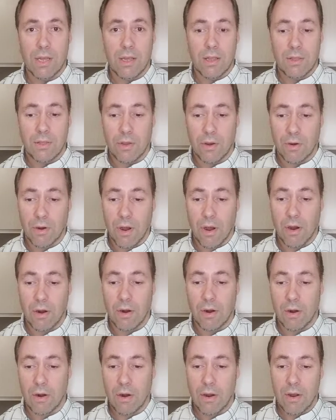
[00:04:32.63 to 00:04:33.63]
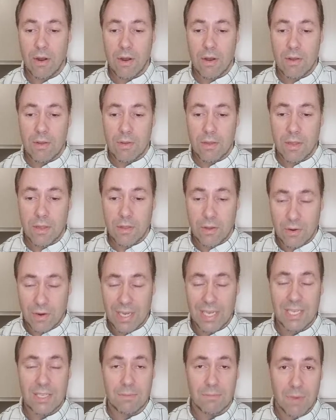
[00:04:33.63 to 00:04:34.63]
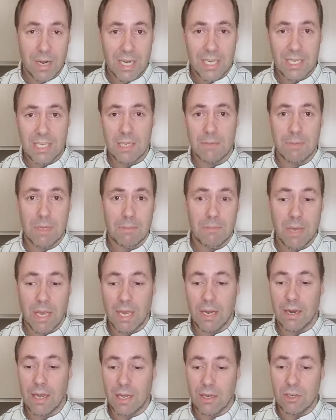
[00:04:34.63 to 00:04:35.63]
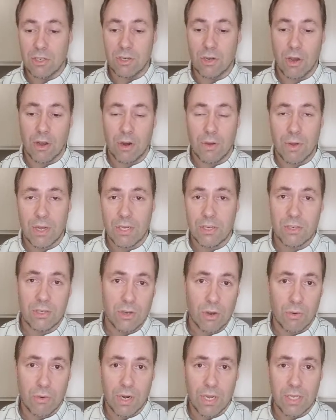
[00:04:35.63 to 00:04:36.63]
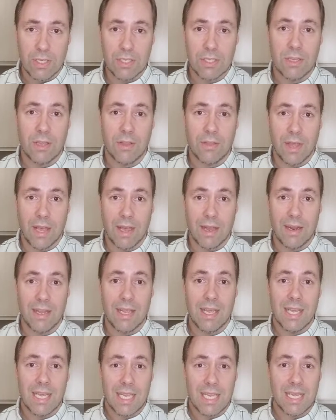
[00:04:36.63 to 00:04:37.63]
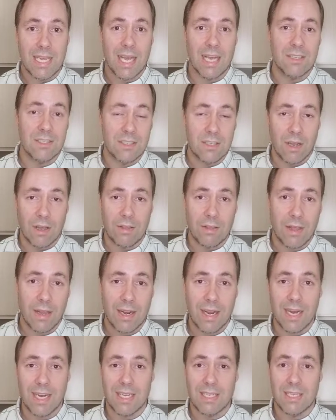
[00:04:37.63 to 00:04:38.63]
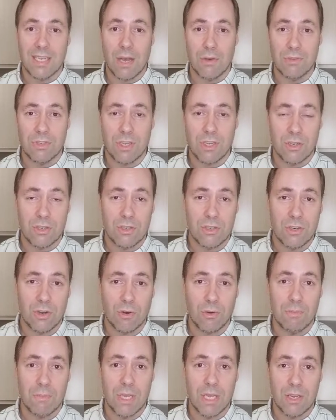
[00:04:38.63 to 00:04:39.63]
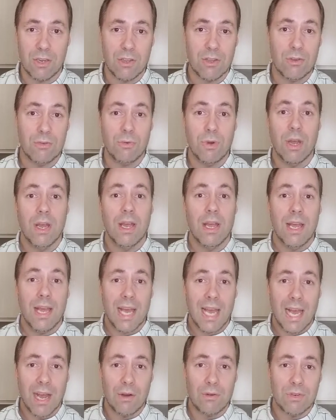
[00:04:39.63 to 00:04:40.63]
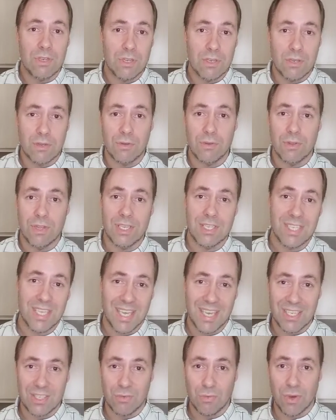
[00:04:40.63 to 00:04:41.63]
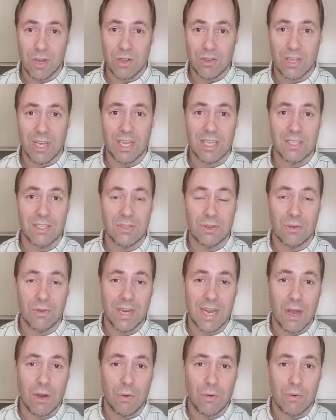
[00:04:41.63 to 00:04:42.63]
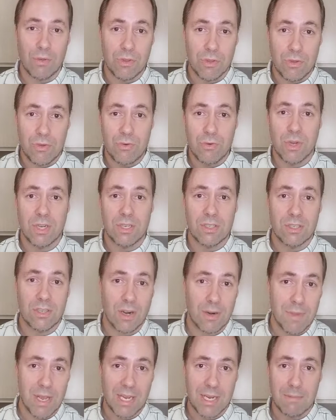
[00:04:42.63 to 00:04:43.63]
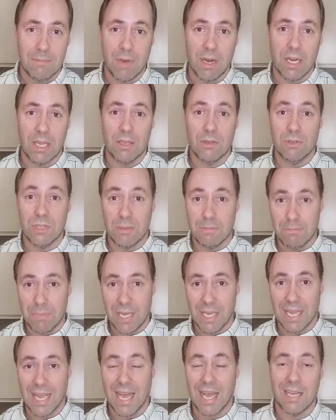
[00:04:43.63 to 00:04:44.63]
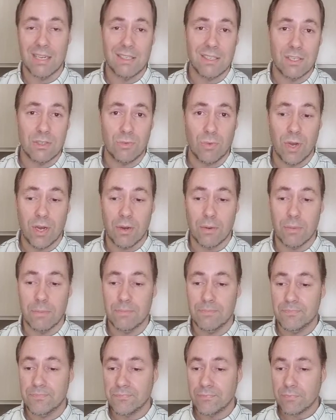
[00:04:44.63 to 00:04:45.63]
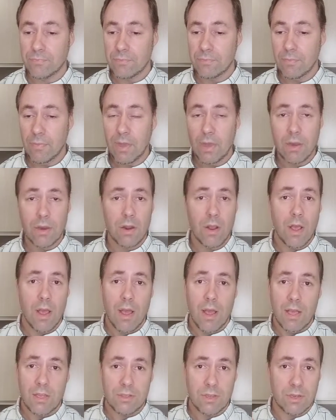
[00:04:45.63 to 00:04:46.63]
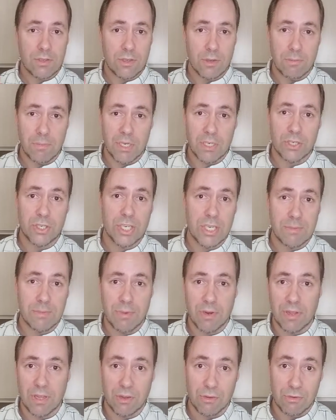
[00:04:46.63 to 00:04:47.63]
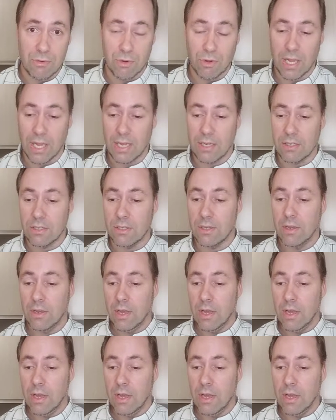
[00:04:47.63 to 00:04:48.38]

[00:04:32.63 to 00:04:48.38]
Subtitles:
There is money to be made, and Jono has shown us that he has done that, and now he's going to show me and you how to do this as well, guys. So now you can start making money using Bing ads as well. It's also much cheaper than Google ads.